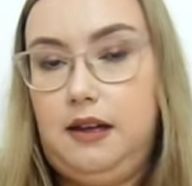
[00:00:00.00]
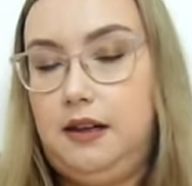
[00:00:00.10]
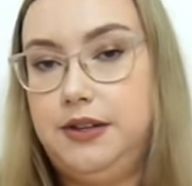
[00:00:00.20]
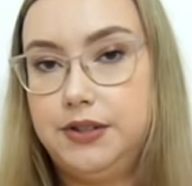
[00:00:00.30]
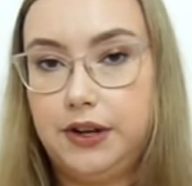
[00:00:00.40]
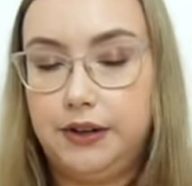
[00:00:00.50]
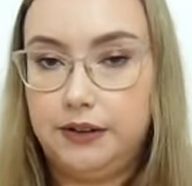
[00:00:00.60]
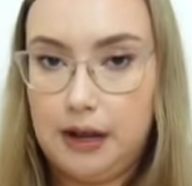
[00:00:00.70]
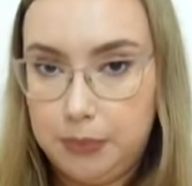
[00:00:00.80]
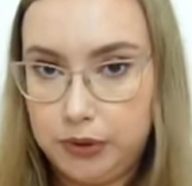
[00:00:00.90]
So
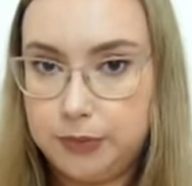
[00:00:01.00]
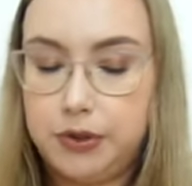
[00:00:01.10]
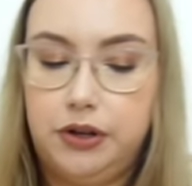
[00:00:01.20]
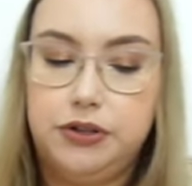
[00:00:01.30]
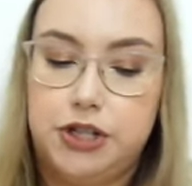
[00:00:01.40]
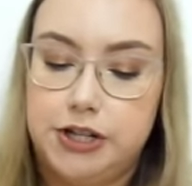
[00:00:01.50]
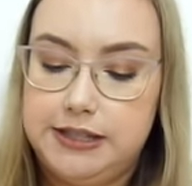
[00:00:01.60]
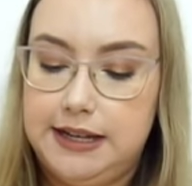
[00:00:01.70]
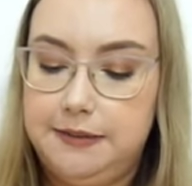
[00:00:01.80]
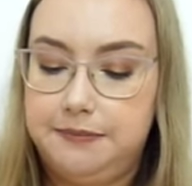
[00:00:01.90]
I bought the Briogeo
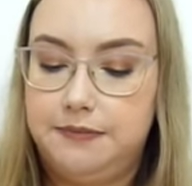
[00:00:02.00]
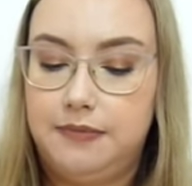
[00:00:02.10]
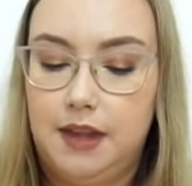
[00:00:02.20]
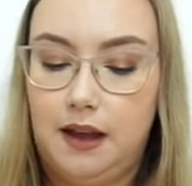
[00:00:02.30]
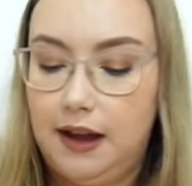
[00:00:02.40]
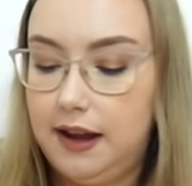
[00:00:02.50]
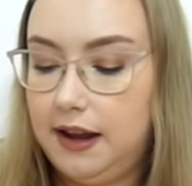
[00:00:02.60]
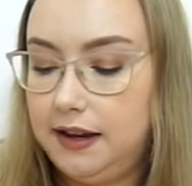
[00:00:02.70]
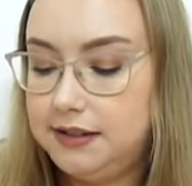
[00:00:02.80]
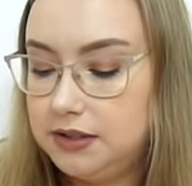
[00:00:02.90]
set.
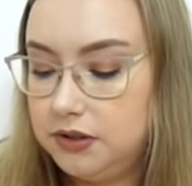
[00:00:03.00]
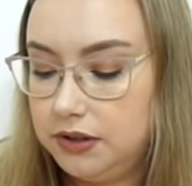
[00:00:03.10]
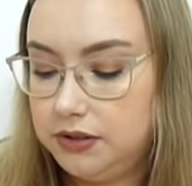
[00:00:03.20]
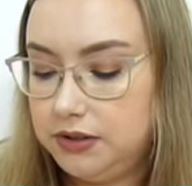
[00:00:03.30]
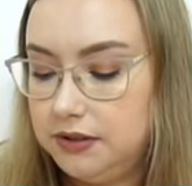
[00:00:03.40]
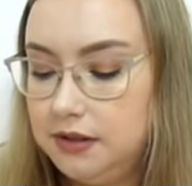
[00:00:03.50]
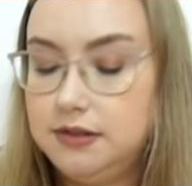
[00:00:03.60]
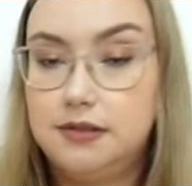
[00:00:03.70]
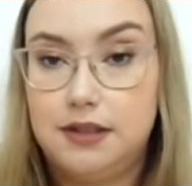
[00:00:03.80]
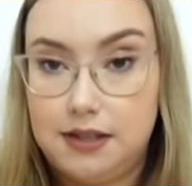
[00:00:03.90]
I did not
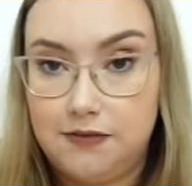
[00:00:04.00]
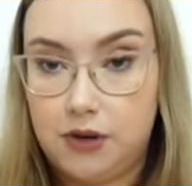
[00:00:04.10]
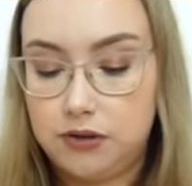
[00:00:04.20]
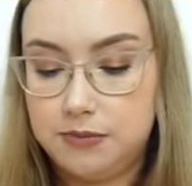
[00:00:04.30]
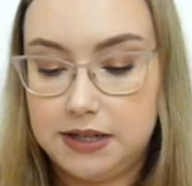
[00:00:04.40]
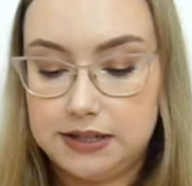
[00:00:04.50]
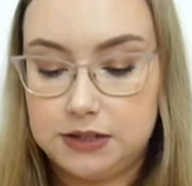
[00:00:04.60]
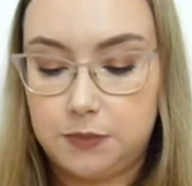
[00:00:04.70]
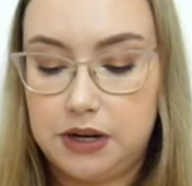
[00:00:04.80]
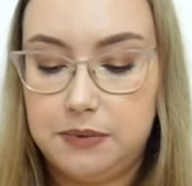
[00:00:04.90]
use the volumizing
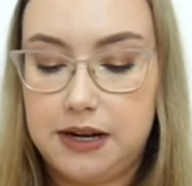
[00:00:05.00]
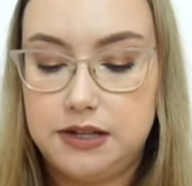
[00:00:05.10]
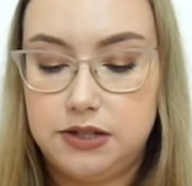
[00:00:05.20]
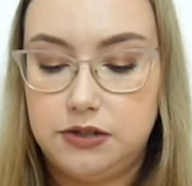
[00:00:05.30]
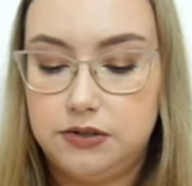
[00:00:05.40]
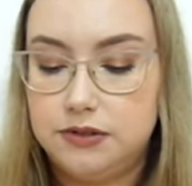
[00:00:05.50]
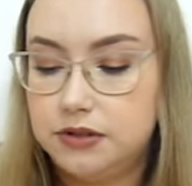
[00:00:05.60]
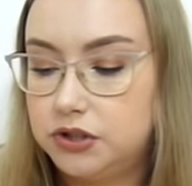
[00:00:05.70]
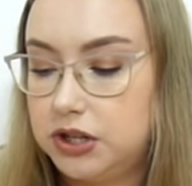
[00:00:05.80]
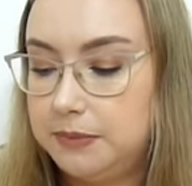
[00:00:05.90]
spray, but I did use
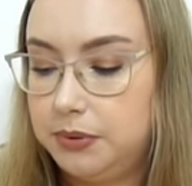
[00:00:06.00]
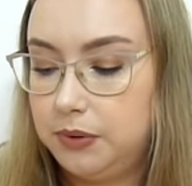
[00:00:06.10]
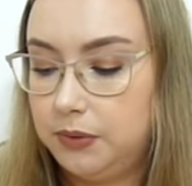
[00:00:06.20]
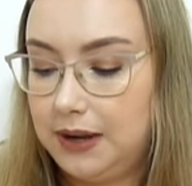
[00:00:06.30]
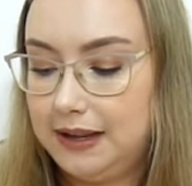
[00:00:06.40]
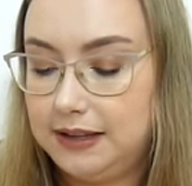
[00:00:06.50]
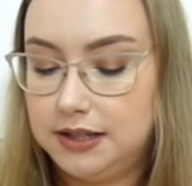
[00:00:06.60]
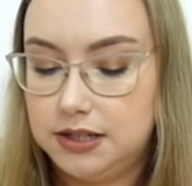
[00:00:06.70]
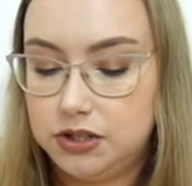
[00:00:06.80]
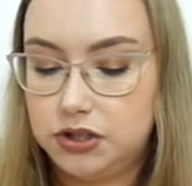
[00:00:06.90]
the shampoo and
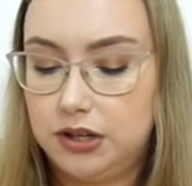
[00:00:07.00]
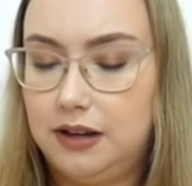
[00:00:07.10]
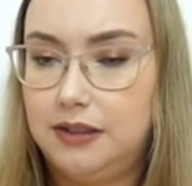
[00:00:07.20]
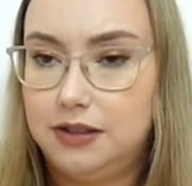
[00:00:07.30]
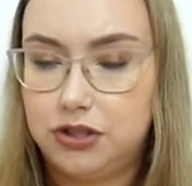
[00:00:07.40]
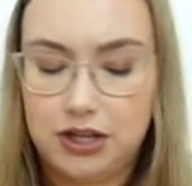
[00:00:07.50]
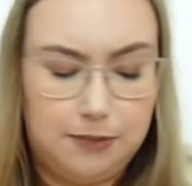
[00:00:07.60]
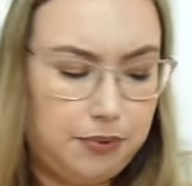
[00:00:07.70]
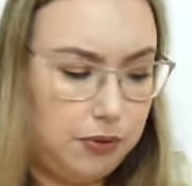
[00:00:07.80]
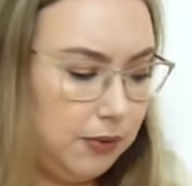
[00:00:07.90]
conditioner. The
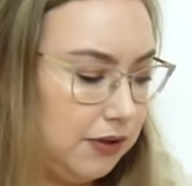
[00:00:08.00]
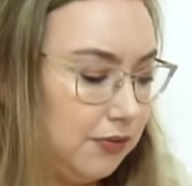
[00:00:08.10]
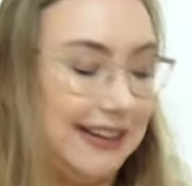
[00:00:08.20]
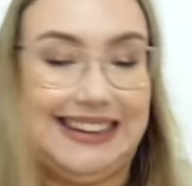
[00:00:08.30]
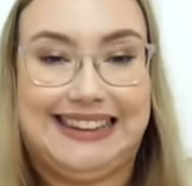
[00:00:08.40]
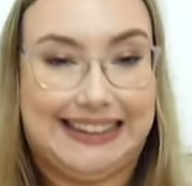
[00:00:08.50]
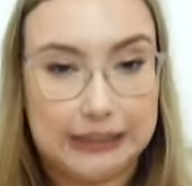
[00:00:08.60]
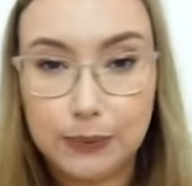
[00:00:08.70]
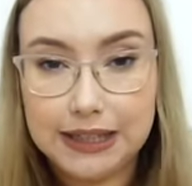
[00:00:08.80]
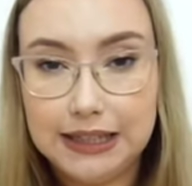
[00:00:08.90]
shampoo is really
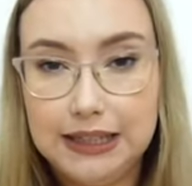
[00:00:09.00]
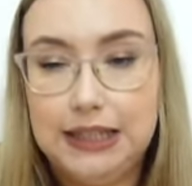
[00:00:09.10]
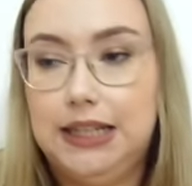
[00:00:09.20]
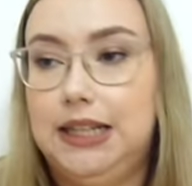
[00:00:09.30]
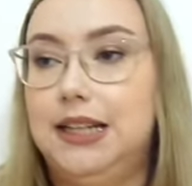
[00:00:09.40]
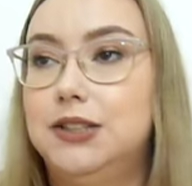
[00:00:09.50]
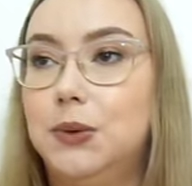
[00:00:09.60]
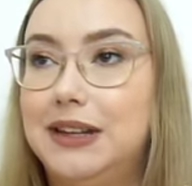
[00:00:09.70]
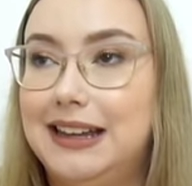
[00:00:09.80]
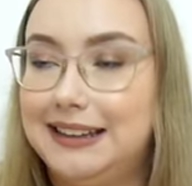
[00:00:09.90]
liquidy,
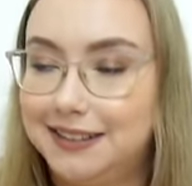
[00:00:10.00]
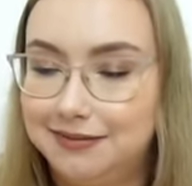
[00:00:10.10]
so it like